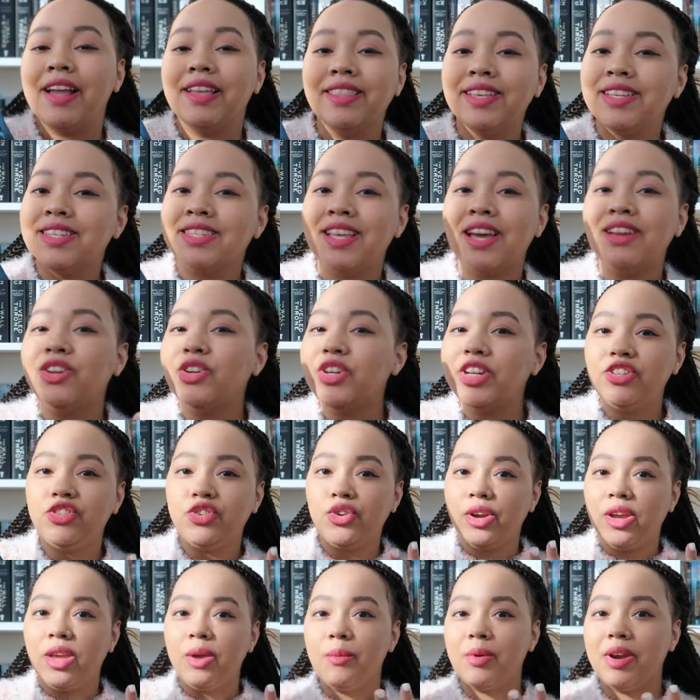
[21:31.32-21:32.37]
This sounded
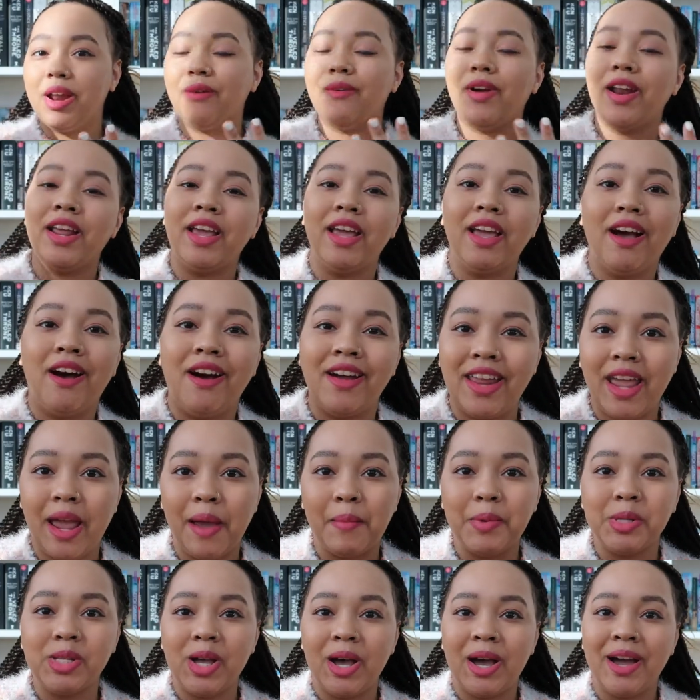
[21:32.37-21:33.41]
intriguing when I read it on
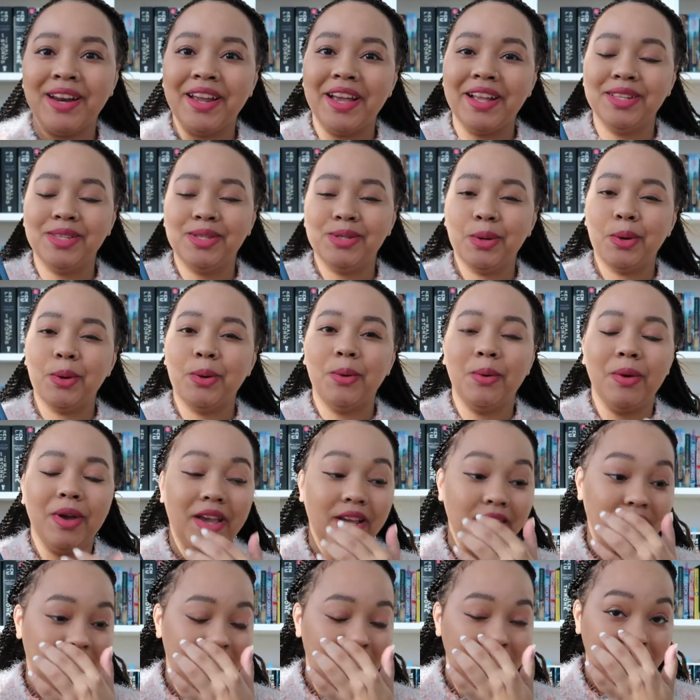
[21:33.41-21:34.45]
Amazon, and so
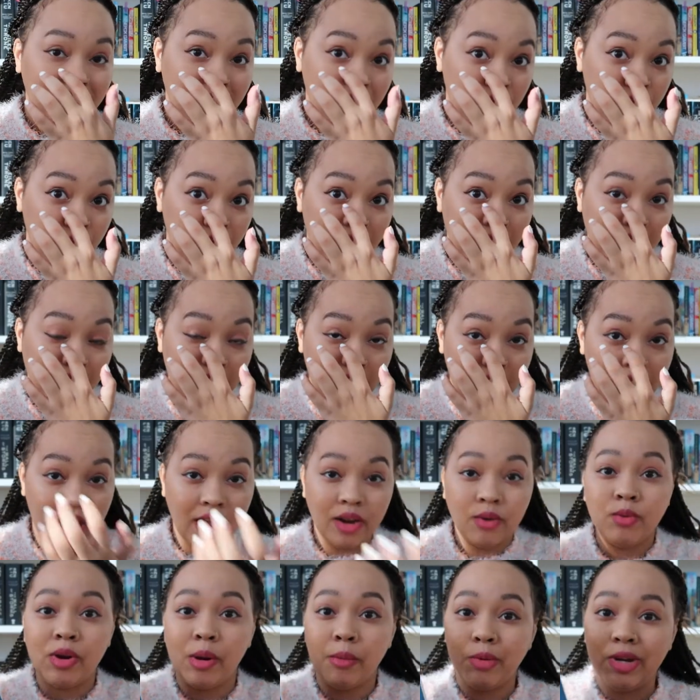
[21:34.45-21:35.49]
it sounds intriguing
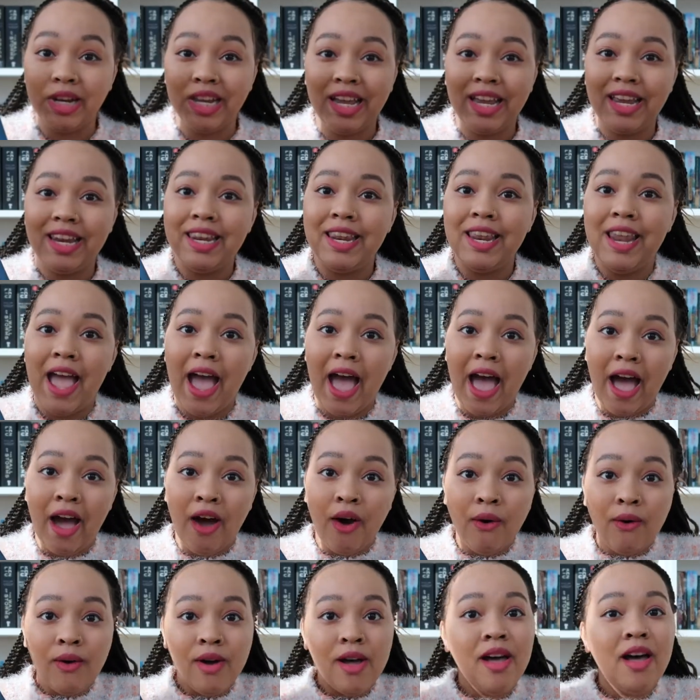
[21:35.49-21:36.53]
again when I'm reading it
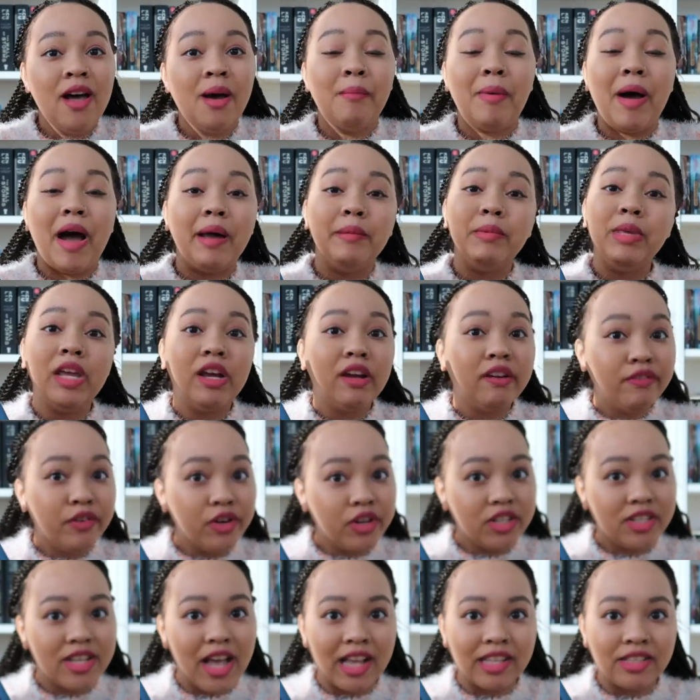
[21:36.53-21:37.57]
now. But I'm here for
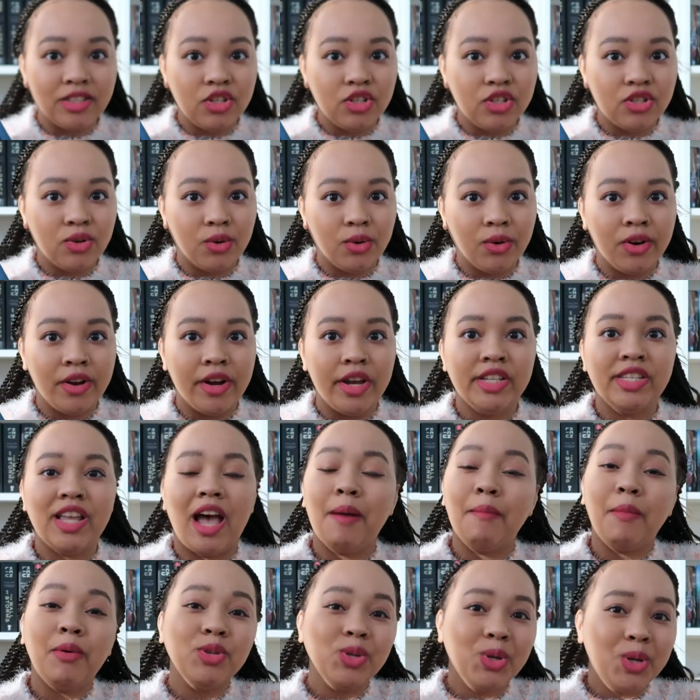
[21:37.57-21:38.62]
assassin stories.
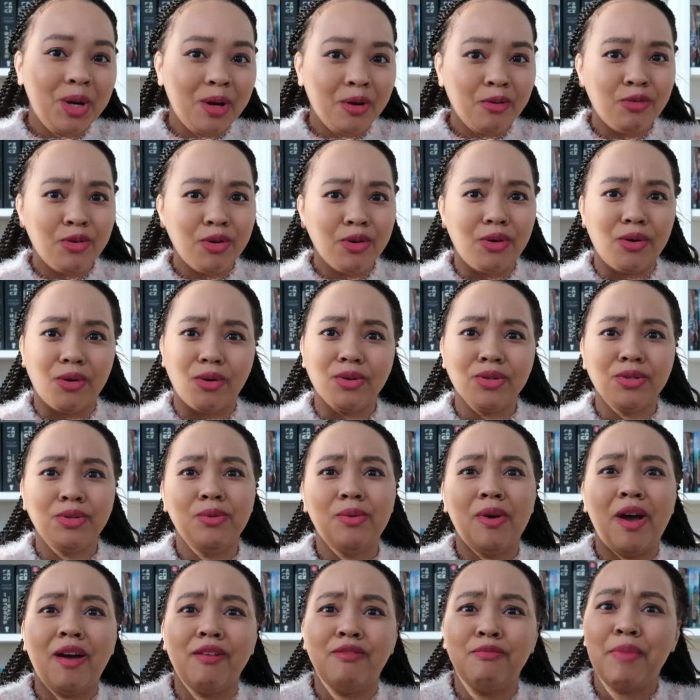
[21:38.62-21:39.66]
I'm also here for girls
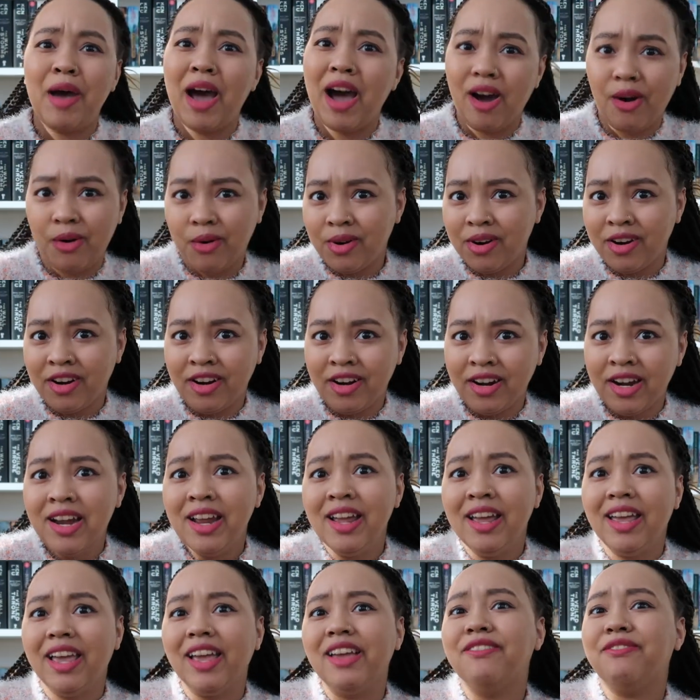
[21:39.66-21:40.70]
who have power
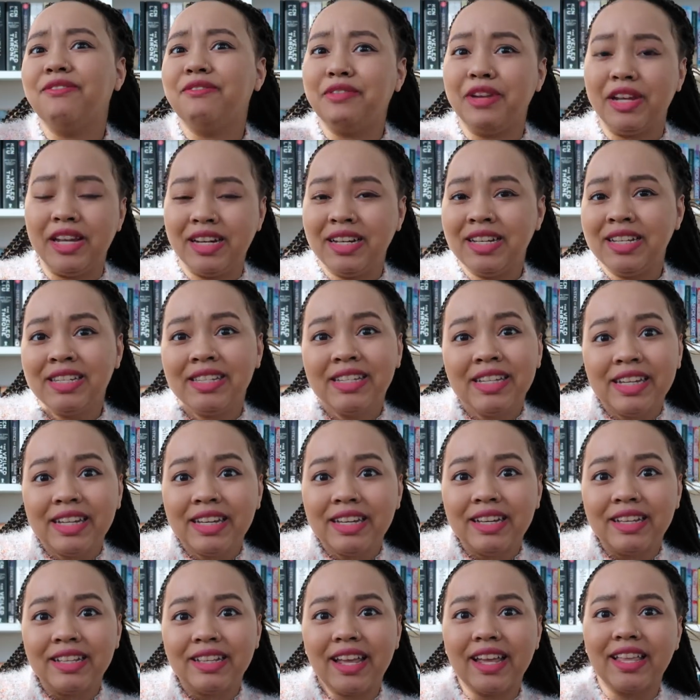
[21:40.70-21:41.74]
and
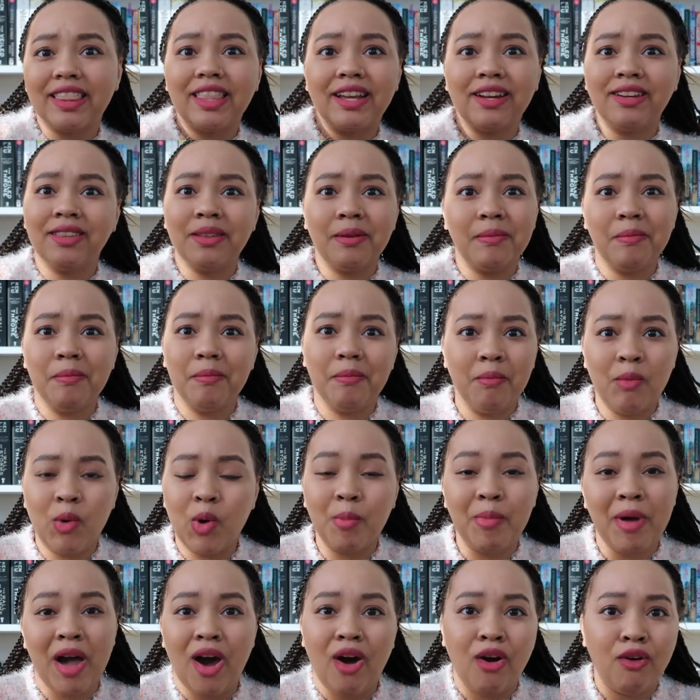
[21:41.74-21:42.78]
fantasy. Like, they're the more
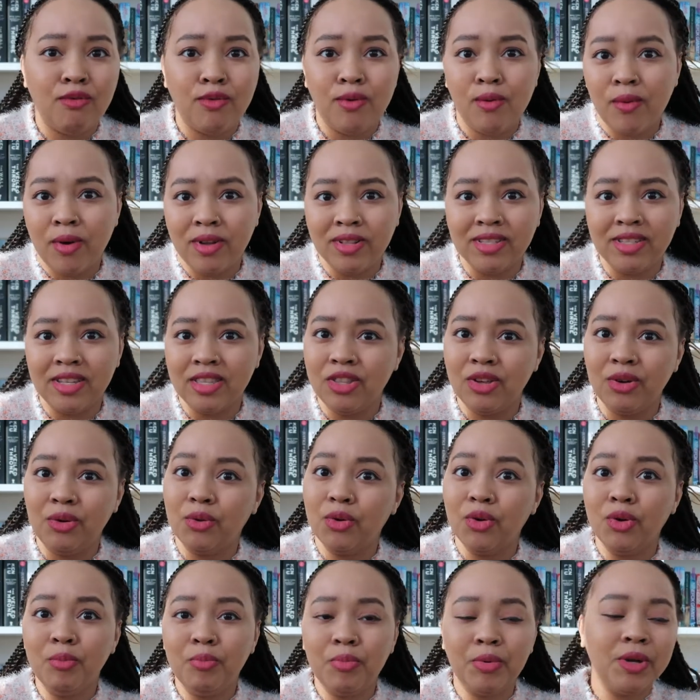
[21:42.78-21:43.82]
powerful ones in the
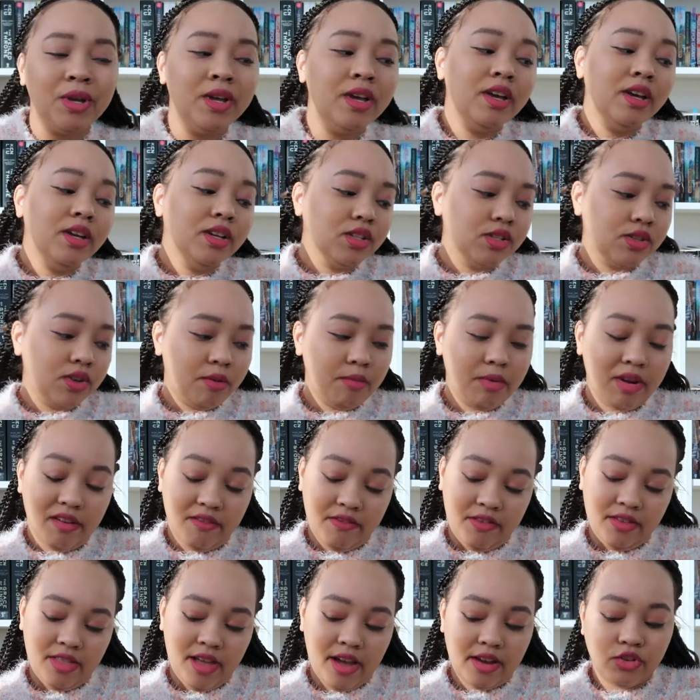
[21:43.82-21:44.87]
group. So I'm here
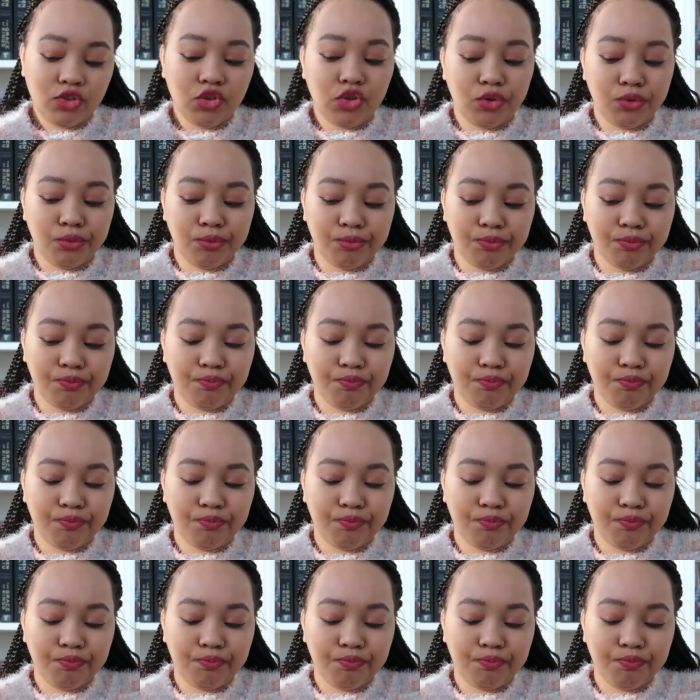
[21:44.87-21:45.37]
for that too.